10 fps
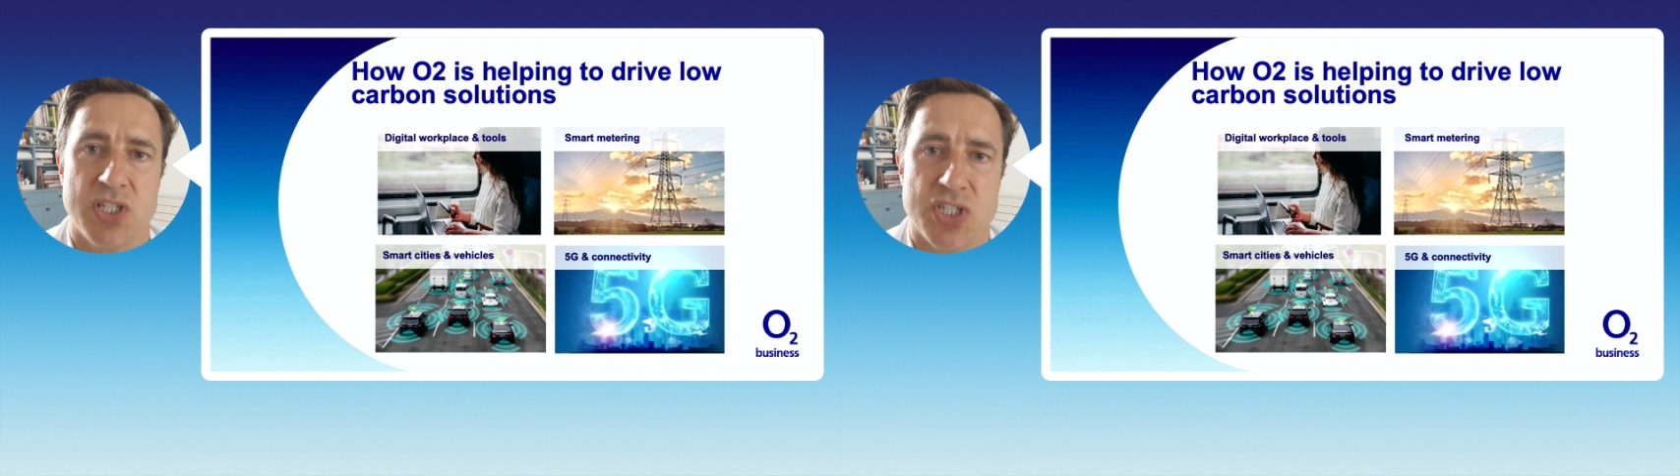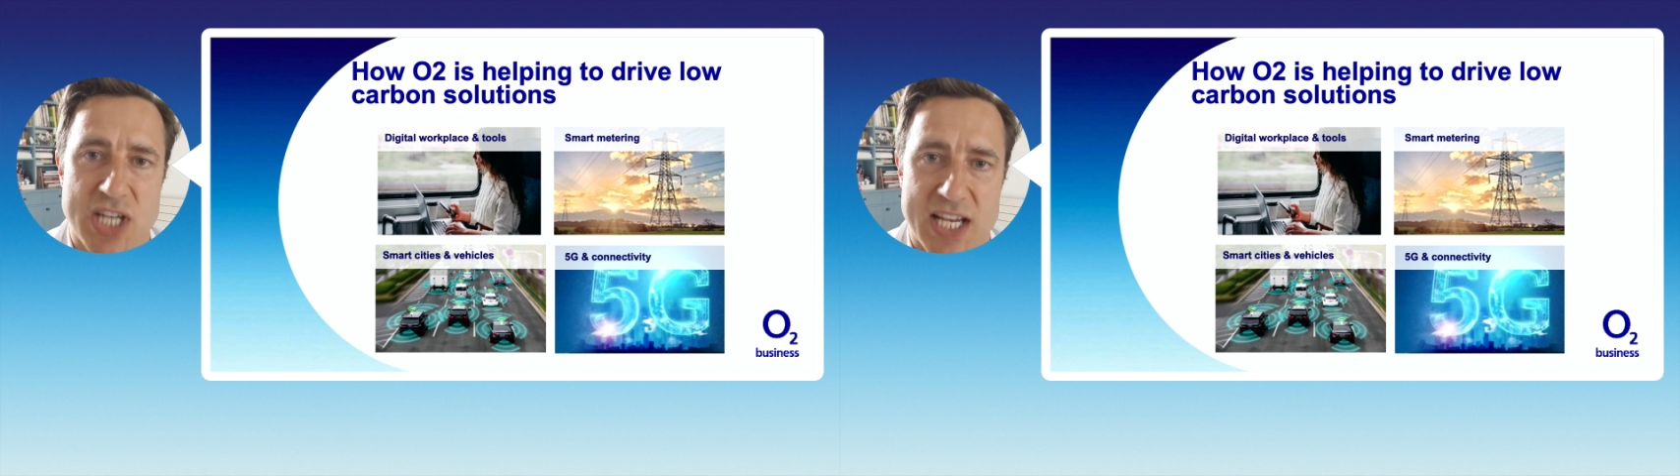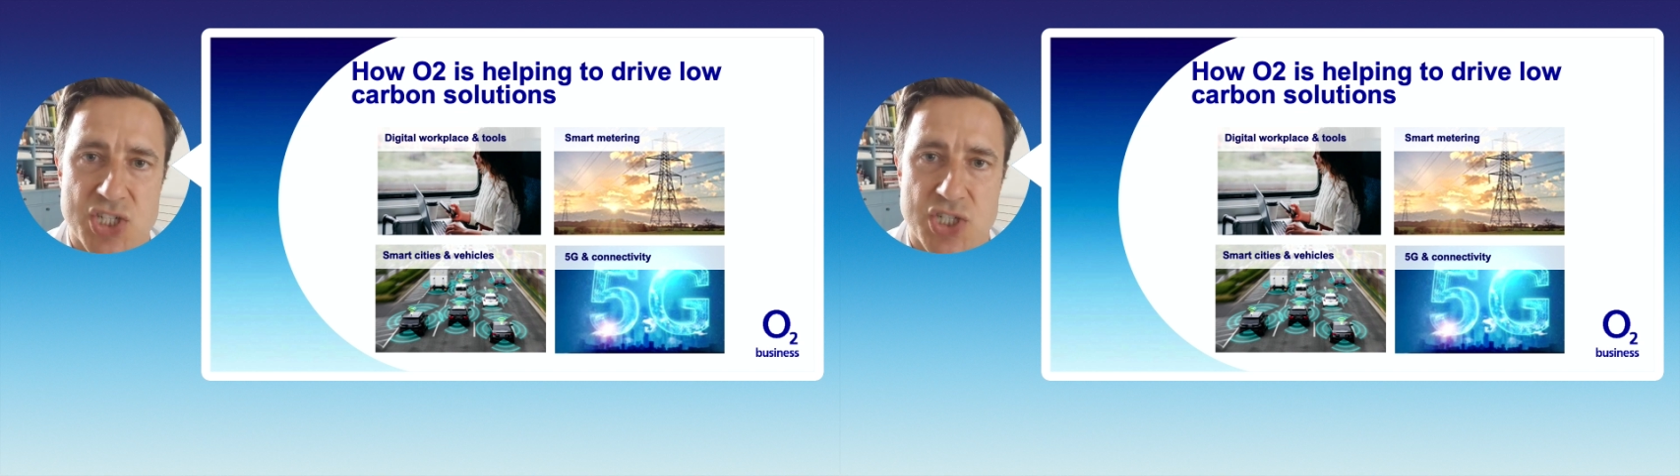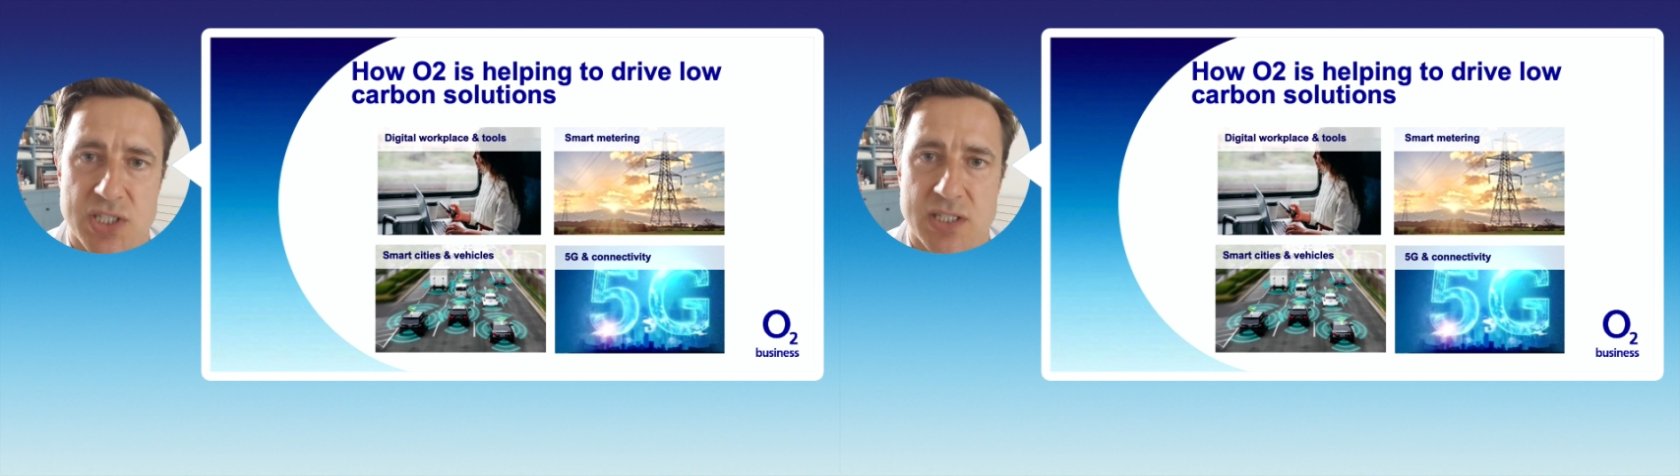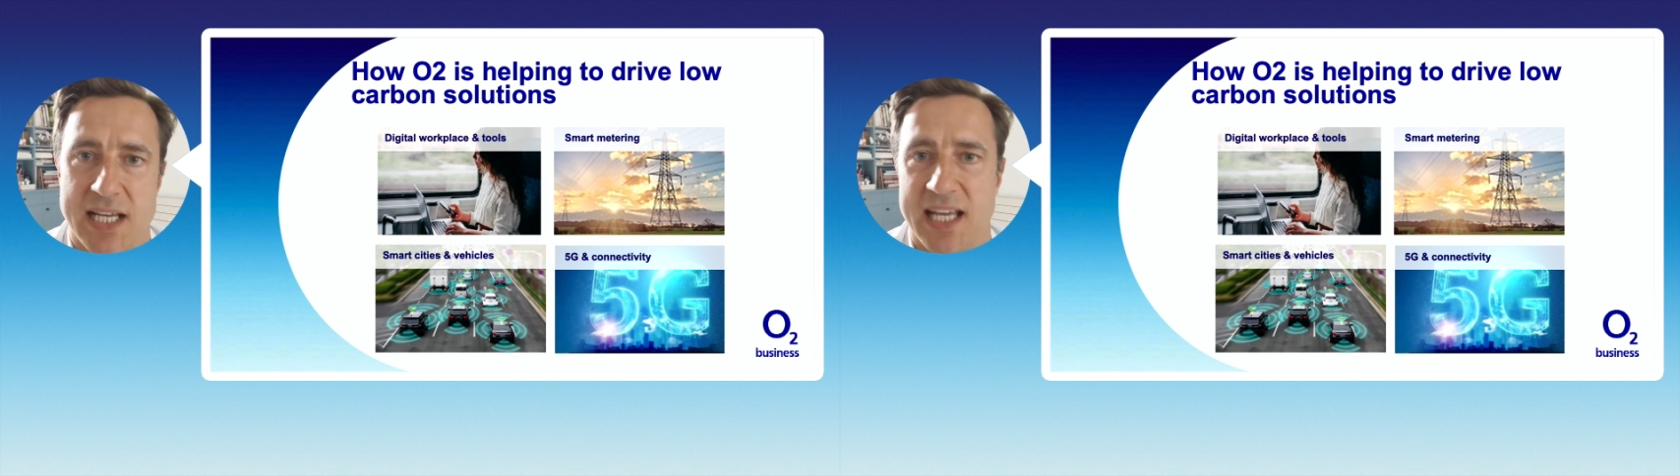
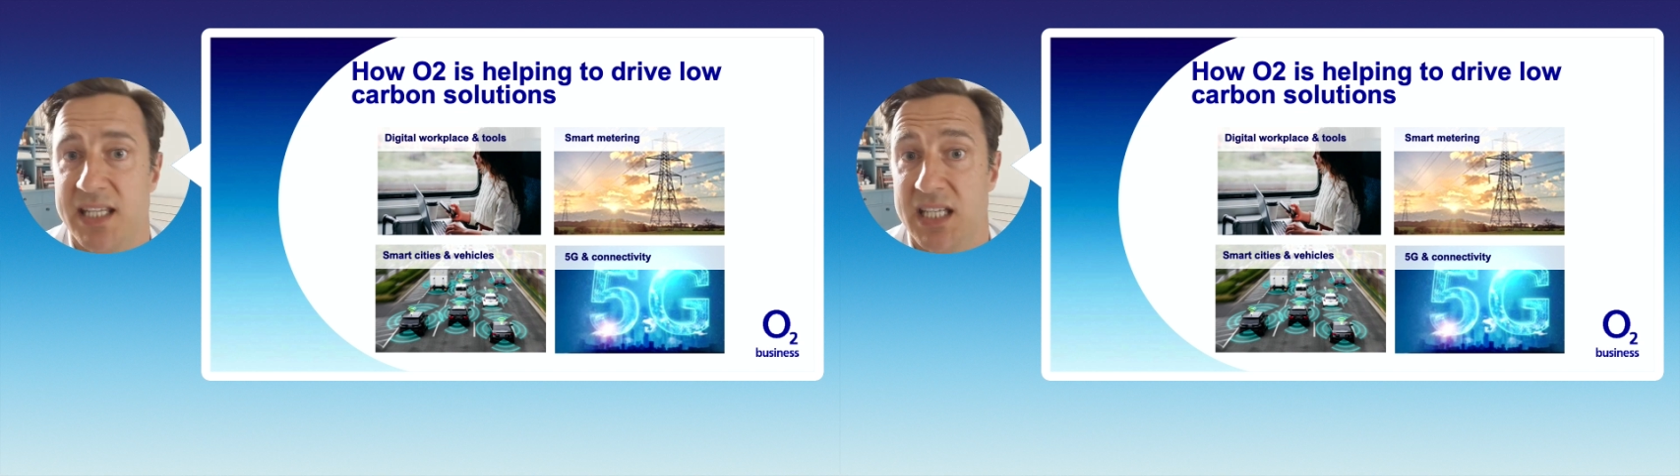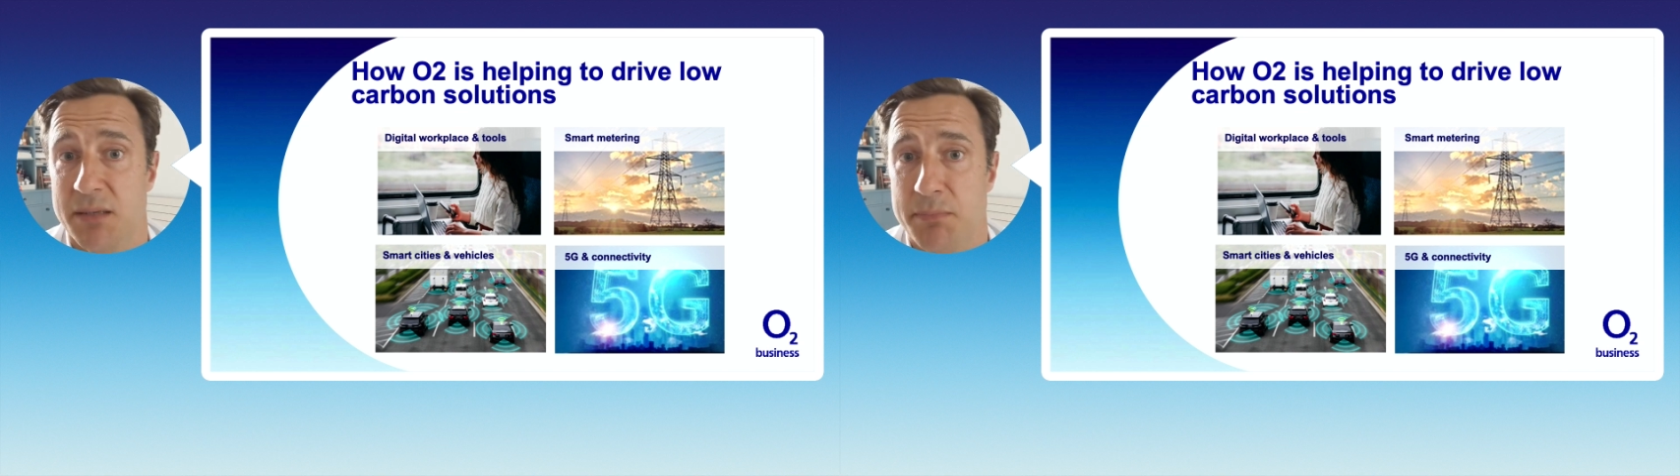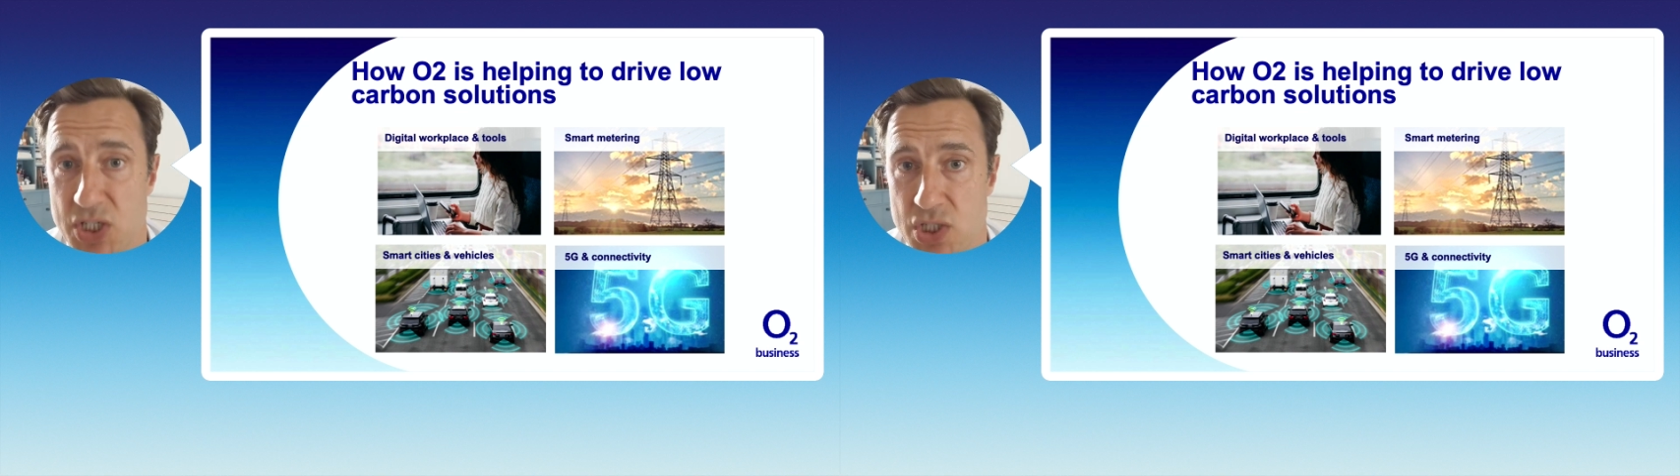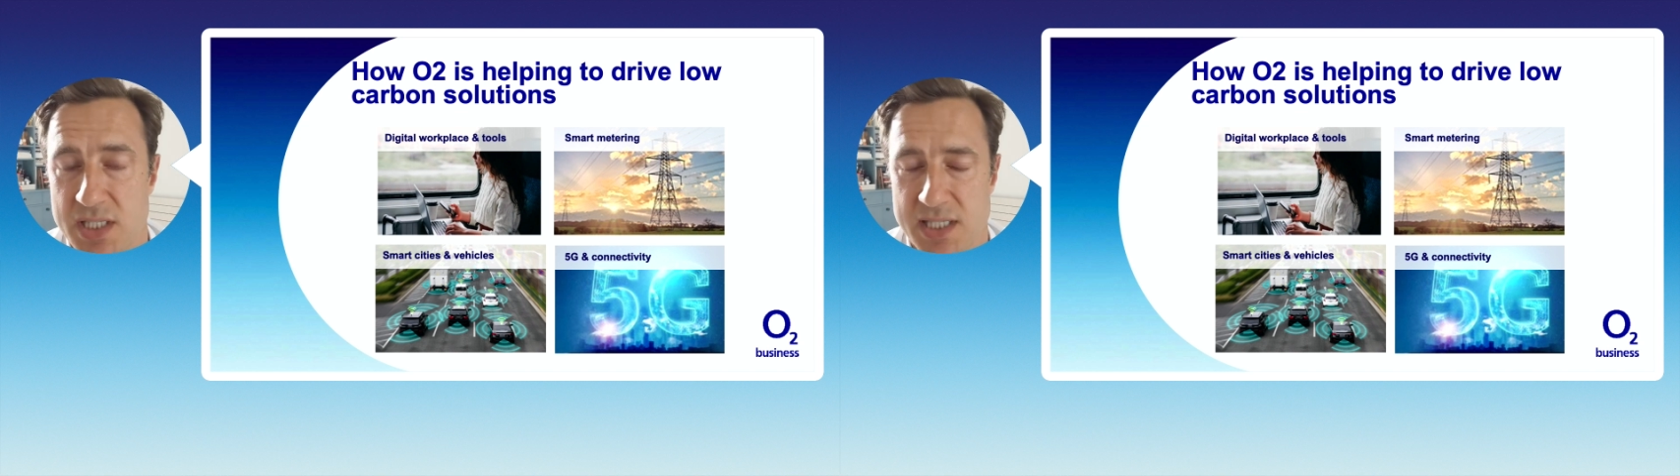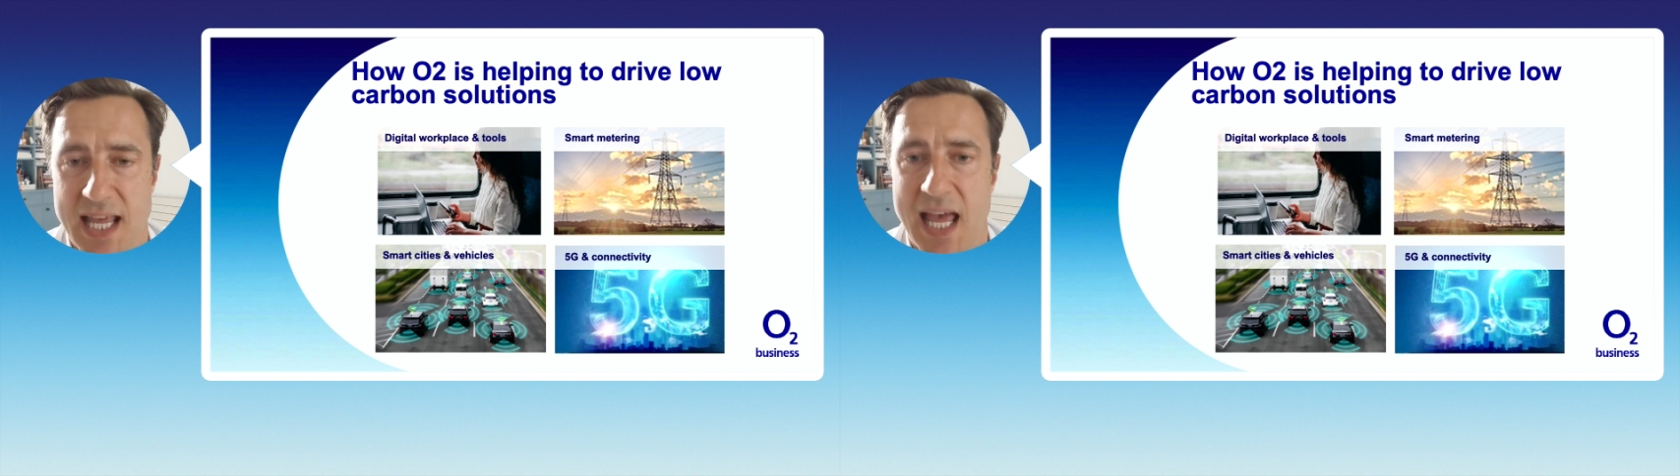congestion and the emissions and